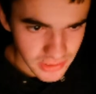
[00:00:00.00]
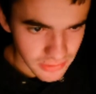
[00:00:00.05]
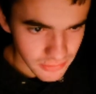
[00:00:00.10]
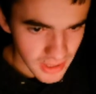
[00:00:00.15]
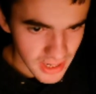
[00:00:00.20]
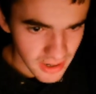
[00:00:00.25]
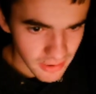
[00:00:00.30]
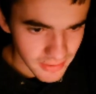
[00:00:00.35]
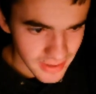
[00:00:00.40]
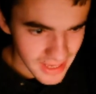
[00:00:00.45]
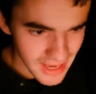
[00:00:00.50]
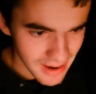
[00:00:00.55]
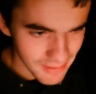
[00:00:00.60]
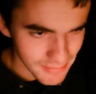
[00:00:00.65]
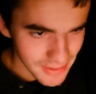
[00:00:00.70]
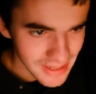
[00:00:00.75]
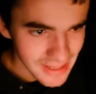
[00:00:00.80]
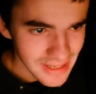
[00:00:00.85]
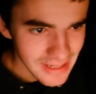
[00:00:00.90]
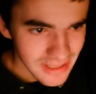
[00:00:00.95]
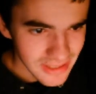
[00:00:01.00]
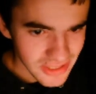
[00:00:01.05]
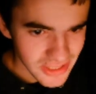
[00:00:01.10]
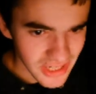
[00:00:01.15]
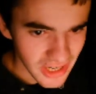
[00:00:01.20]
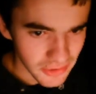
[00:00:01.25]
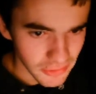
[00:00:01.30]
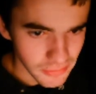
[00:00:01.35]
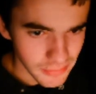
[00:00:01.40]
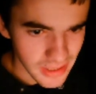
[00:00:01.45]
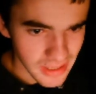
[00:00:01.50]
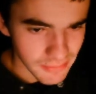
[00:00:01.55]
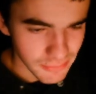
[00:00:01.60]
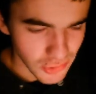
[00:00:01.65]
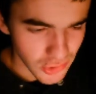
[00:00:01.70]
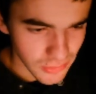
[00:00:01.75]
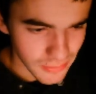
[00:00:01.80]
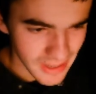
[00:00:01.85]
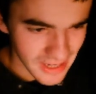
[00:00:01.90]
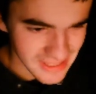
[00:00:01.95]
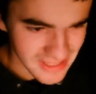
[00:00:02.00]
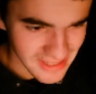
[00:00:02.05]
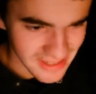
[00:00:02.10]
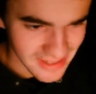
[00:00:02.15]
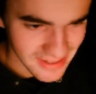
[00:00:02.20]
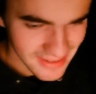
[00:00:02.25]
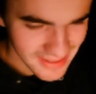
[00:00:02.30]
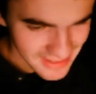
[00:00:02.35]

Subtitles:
as well. Yep. Shannon being brought back to